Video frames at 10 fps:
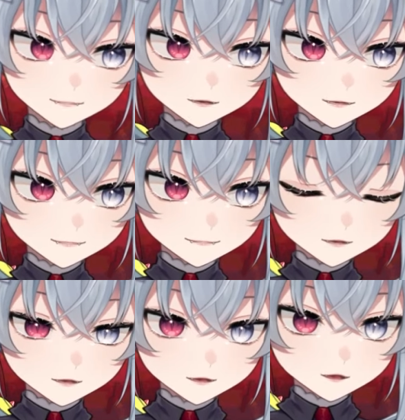because of
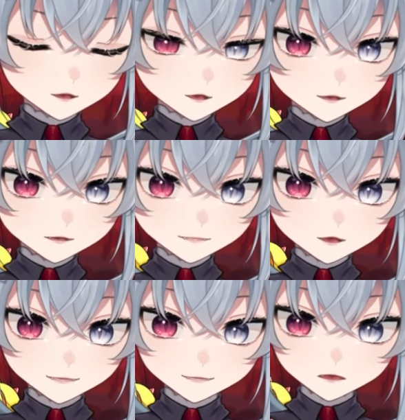the
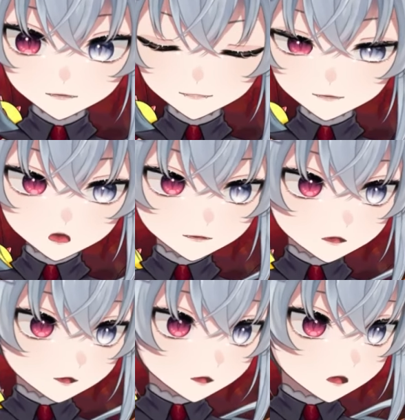trains start and stop very
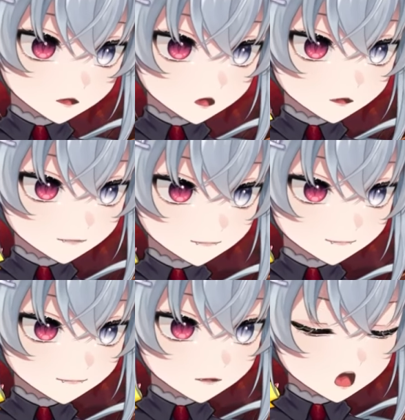suddenly,
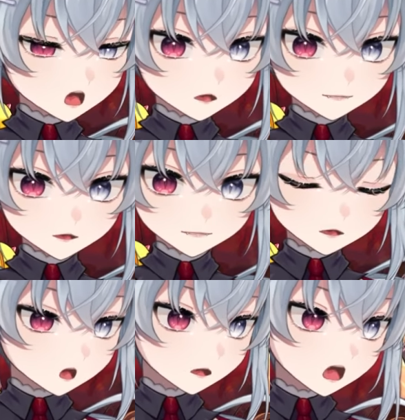and you can
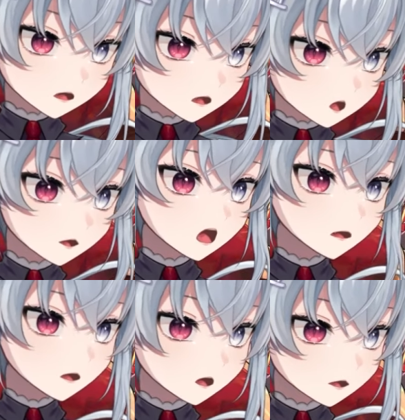get launched. An adult
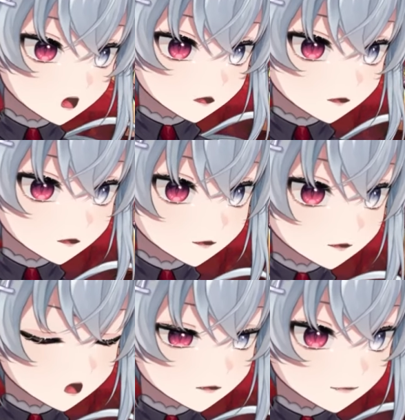can get launched,
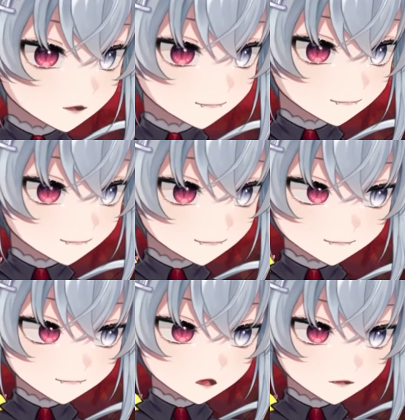so, you know.
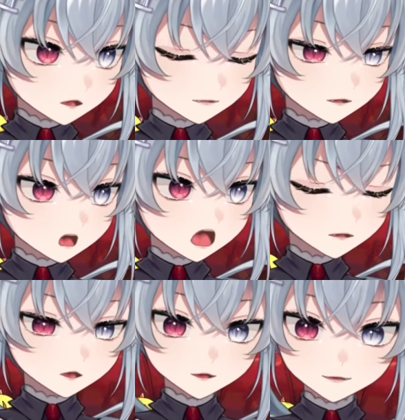You pretty much
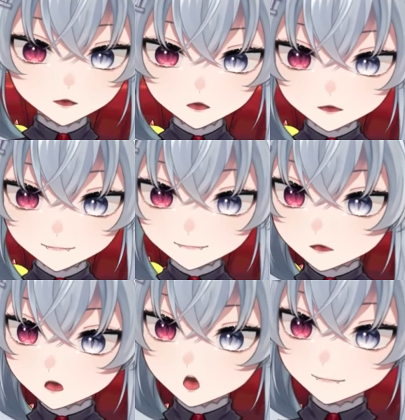always
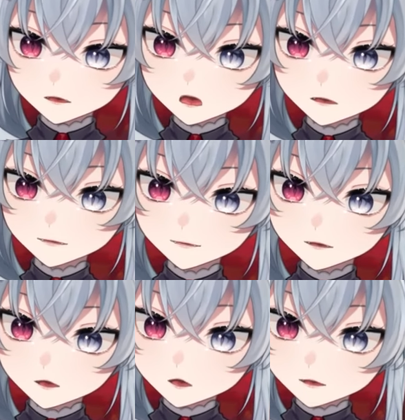have to hold a
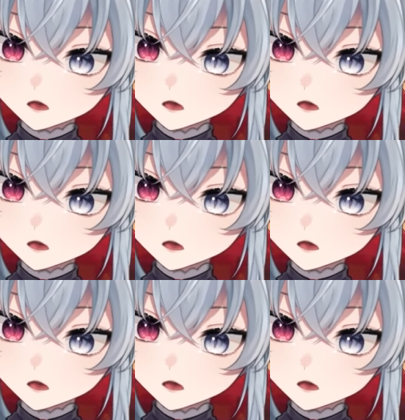kid,